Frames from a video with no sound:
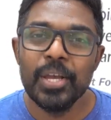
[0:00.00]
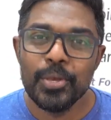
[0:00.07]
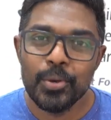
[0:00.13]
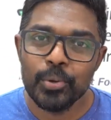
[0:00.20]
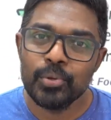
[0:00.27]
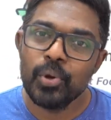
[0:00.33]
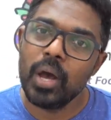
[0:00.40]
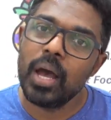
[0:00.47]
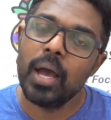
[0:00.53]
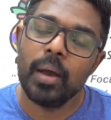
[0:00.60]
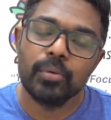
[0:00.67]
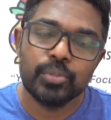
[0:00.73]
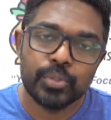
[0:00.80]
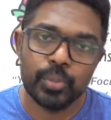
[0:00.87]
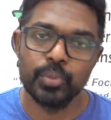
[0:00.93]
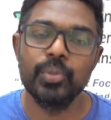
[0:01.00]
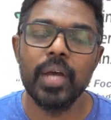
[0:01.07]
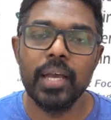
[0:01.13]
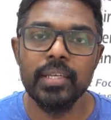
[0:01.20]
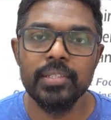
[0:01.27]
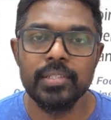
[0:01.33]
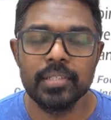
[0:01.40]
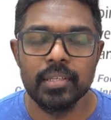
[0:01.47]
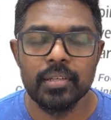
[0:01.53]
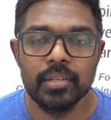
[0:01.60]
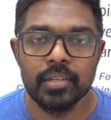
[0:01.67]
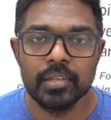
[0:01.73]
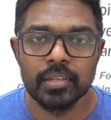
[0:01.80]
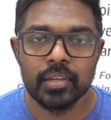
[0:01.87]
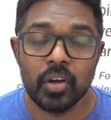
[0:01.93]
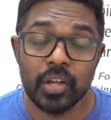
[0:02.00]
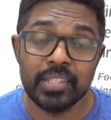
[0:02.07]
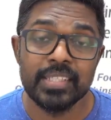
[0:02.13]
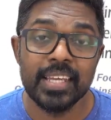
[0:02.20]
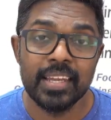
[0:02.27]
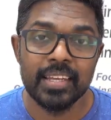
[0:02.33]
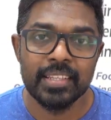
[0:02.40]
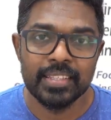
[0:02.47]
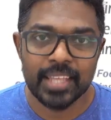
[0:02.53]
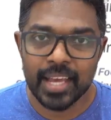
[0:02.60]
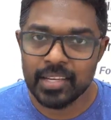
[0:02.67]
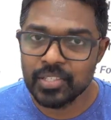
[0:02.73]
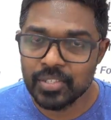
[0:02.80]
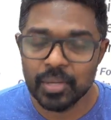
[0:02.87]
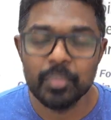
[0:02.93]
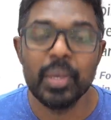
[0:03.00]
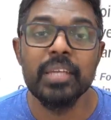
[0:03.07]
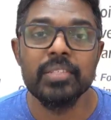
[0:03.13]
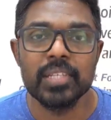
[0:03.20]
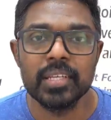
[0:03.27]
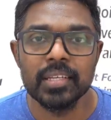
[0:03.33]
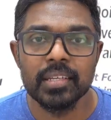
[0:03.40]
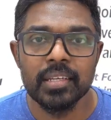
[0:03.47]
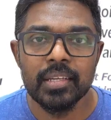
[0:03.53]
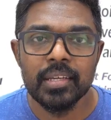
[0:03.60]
you don't know how to write content that is amazing.